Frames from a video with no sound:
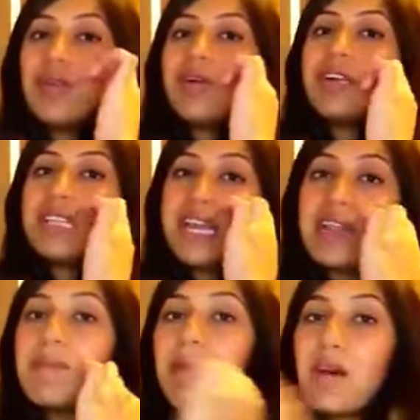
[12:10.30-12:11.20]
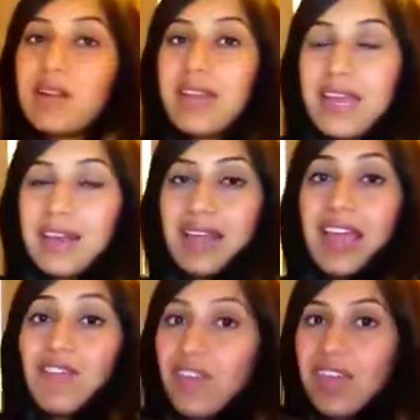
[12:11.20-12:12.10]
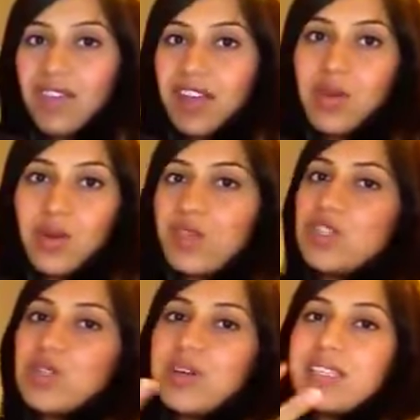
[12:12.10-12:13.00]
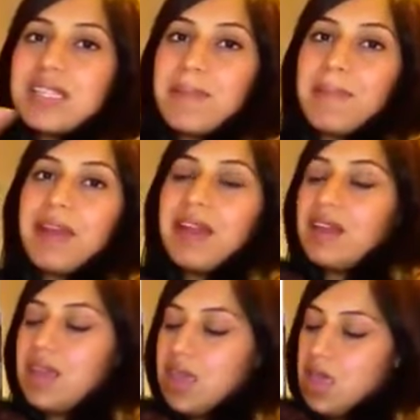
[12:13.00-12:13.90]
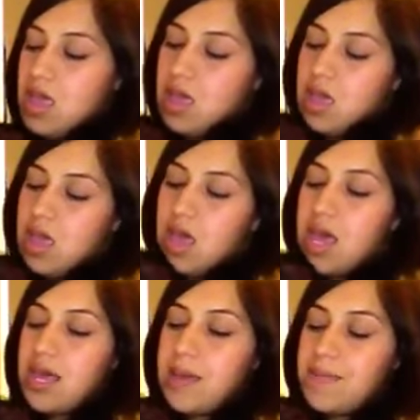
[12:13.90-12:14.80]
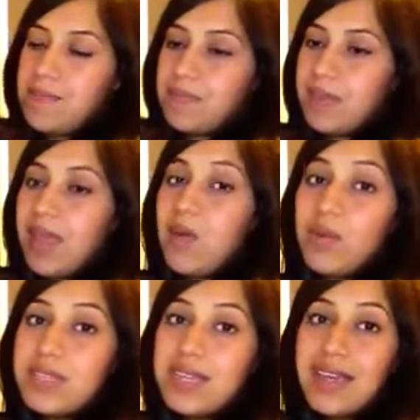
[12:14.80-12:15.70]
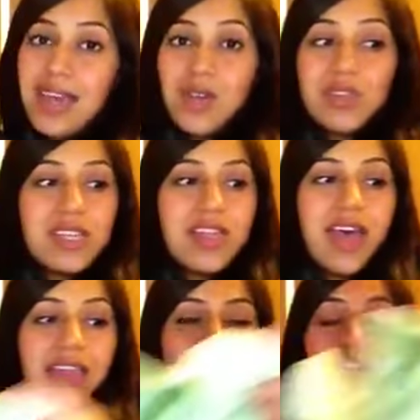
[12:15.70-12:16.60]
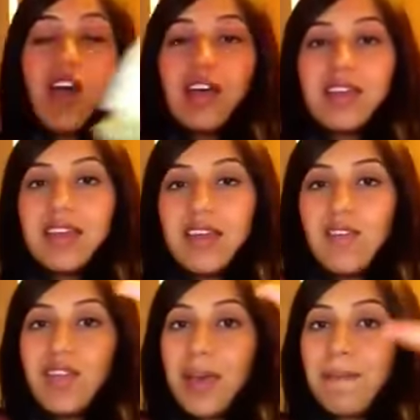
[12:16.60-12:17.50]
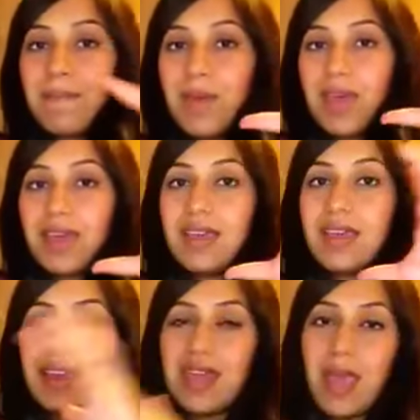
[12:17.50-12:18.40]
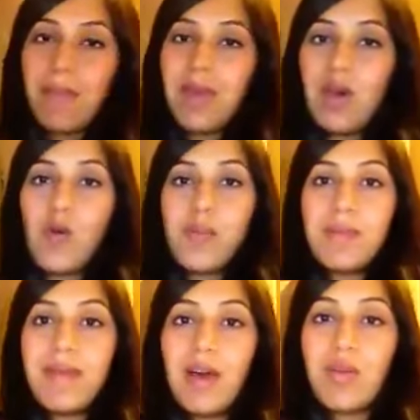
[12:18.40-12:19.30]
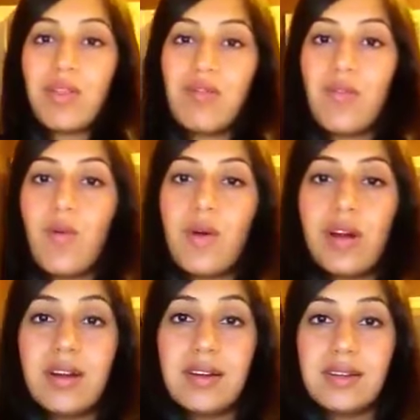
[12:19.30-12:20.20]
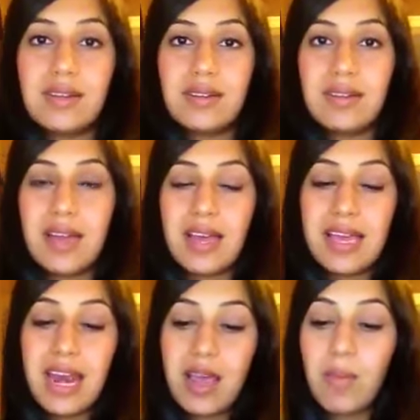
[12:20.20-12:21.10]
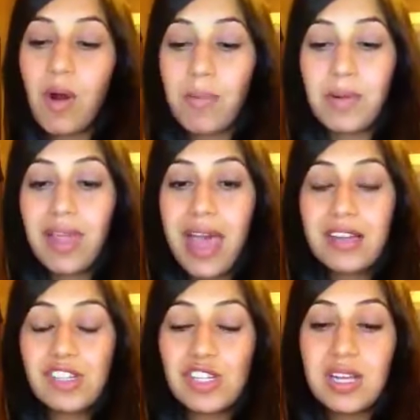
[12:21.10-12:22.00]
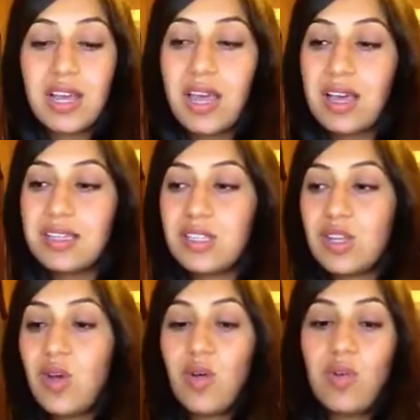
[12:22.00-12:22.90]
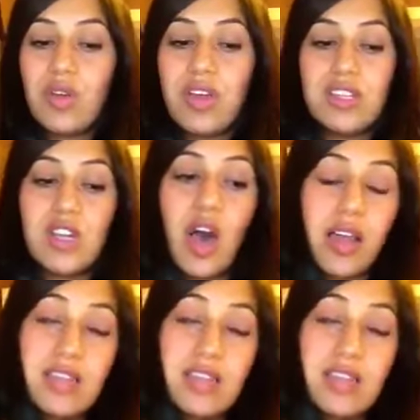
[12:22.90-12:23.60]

in order to get the bottle in, if even. You can just sort of slip it in. And once they get used to that, they're not going to give you that big, gaping open mouth for getting a proper latch. So to